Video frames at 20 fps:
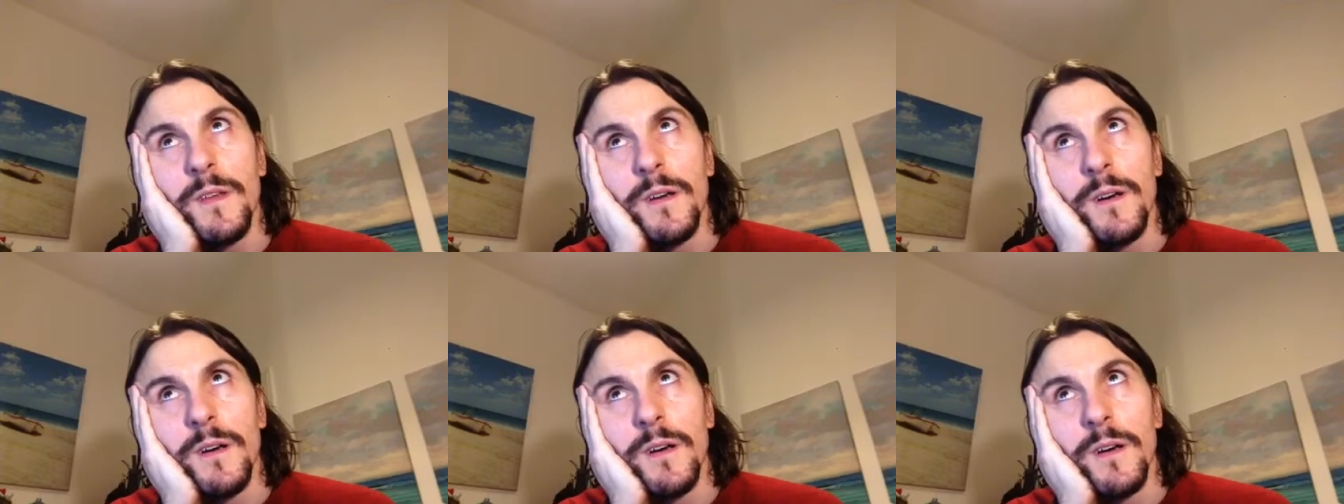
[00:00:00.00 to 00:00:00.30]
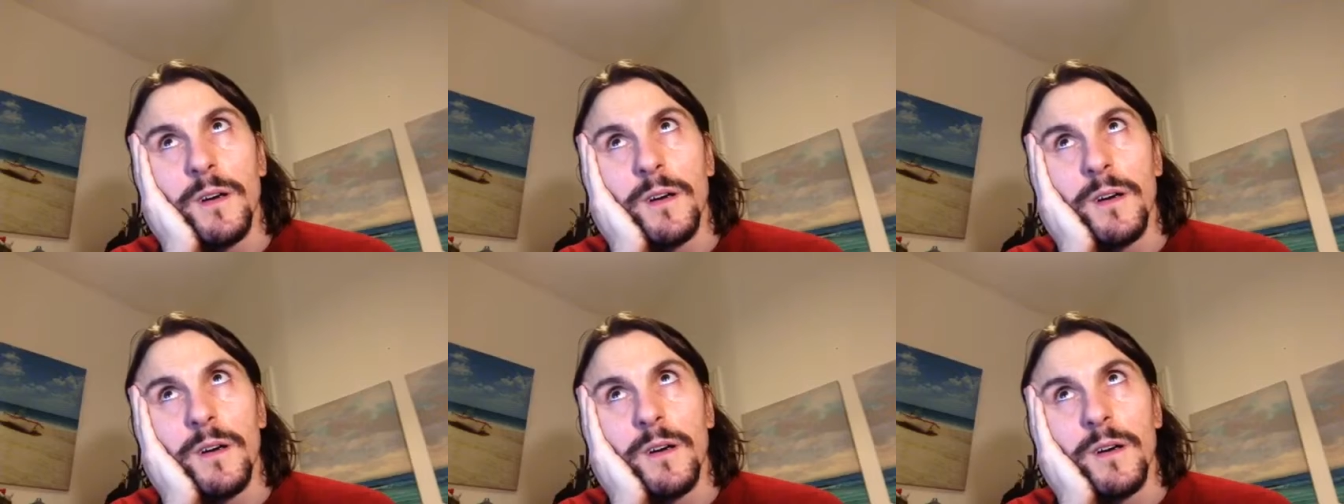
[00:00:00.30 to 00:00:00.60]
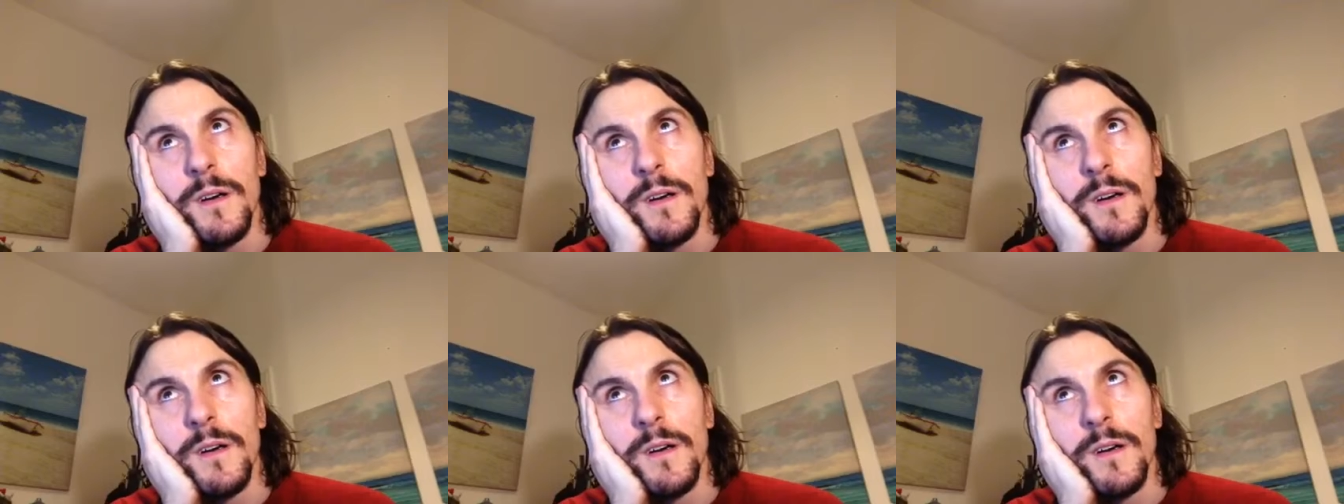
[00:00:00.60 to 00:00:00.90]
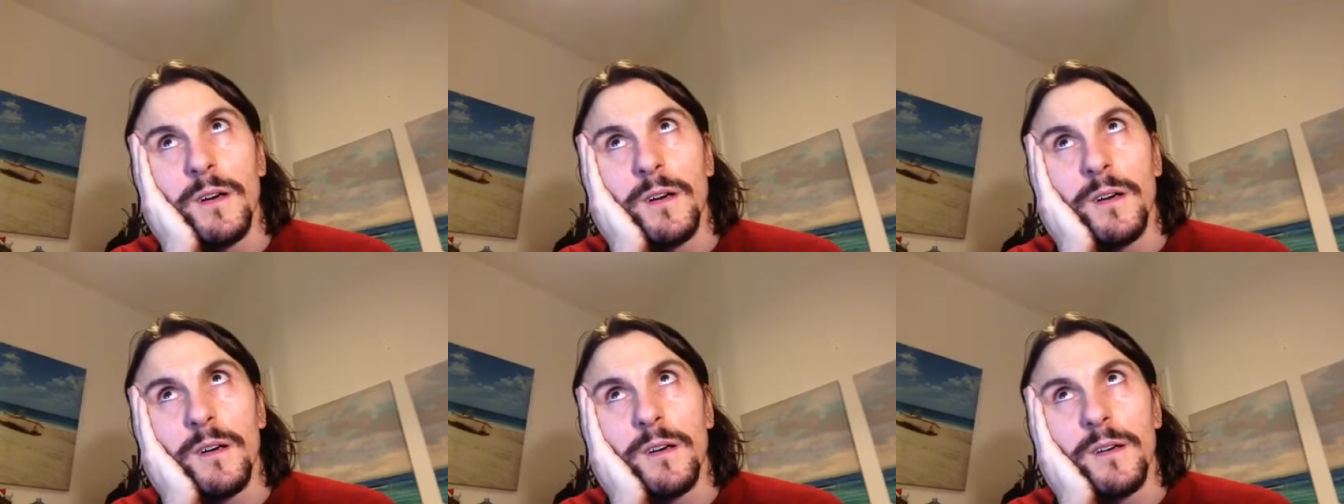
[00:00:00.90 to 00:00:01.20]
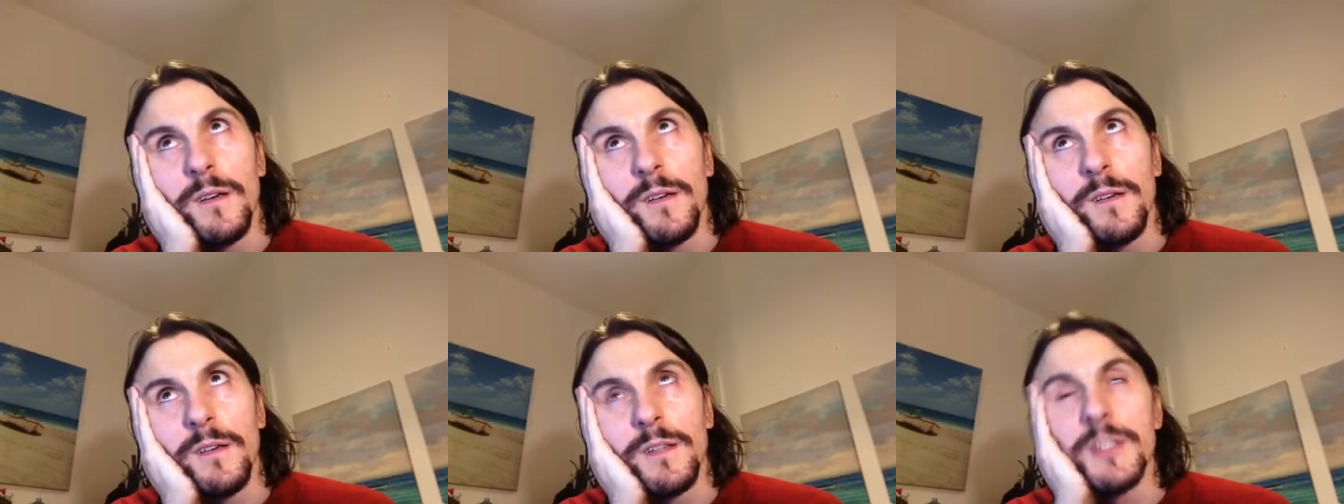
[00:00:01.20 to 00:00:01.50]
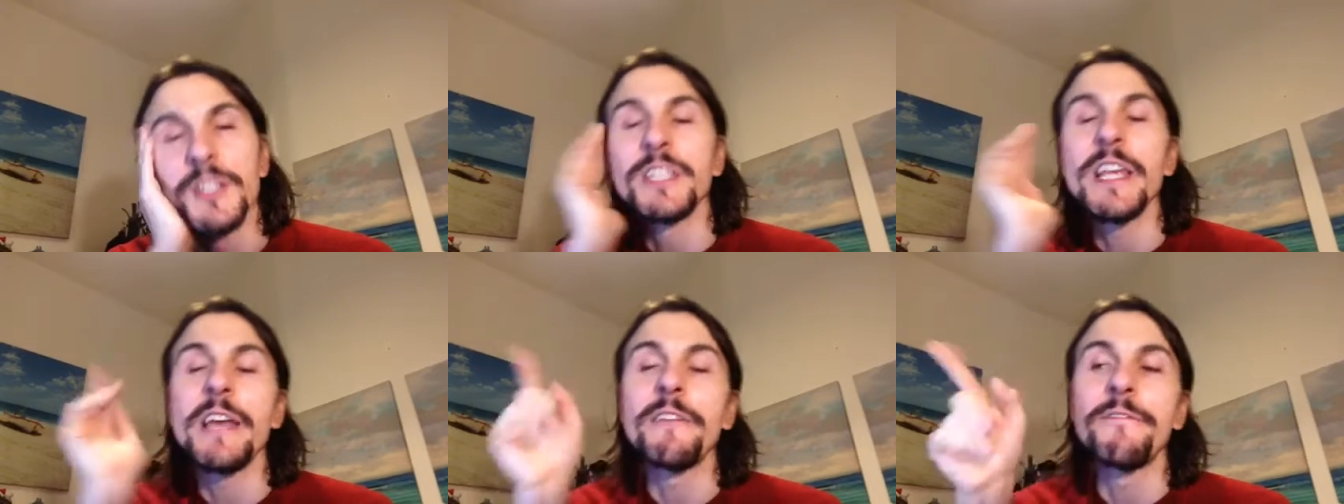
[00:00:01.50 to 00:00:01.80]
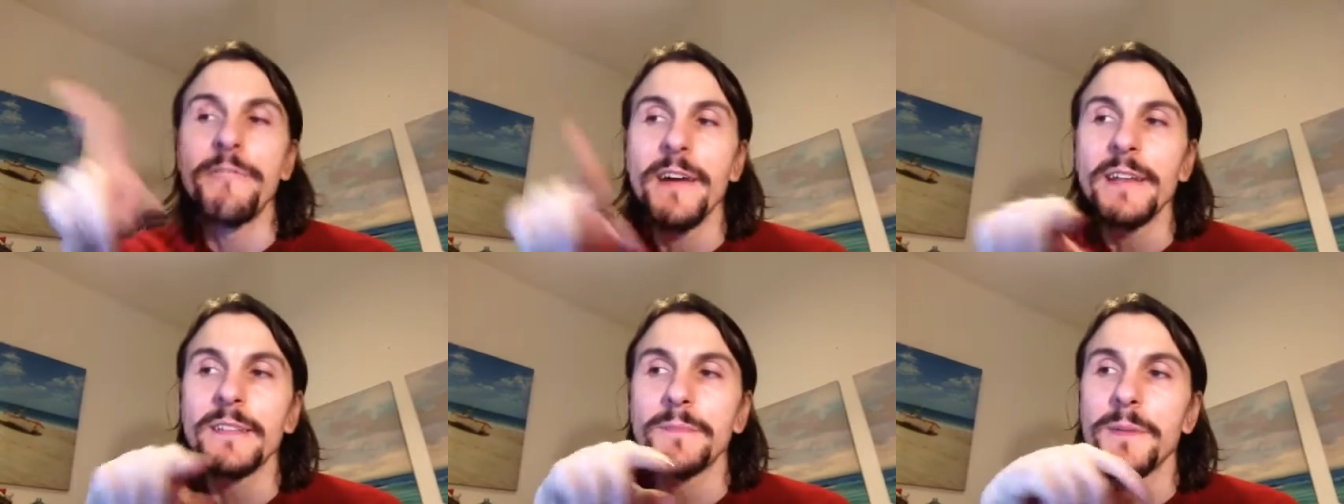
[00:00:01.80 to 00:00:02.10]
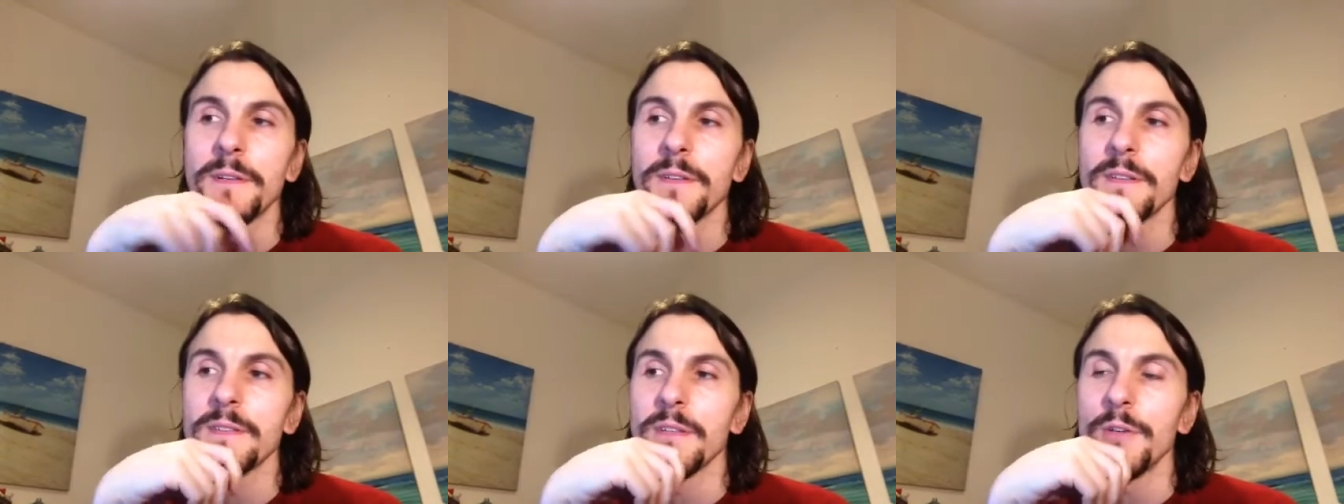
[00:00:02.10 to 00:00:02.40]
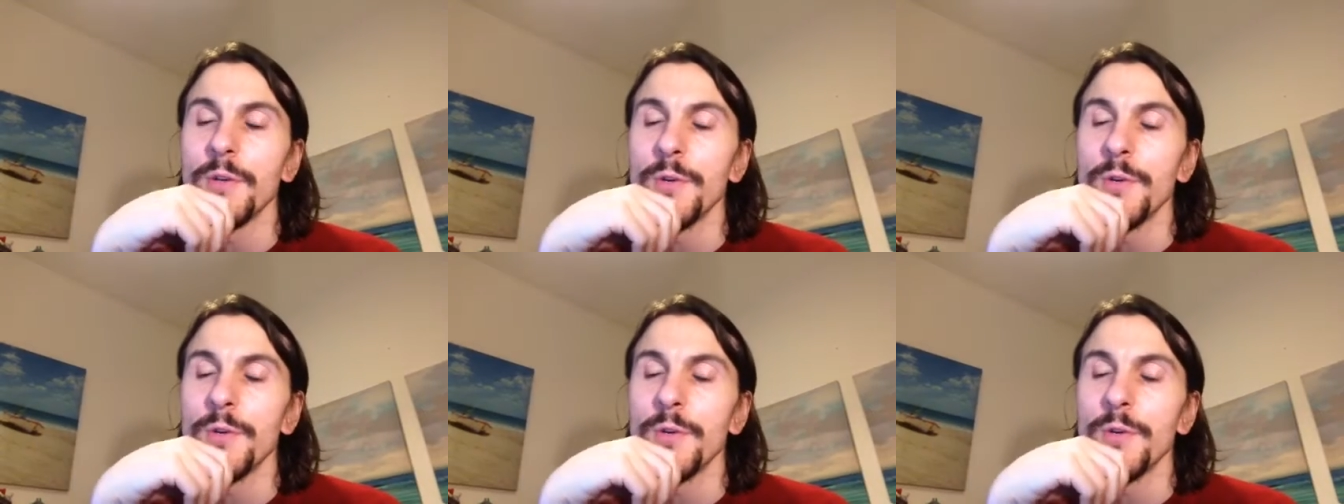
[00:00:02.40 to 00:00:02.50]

uh, j'ai faite because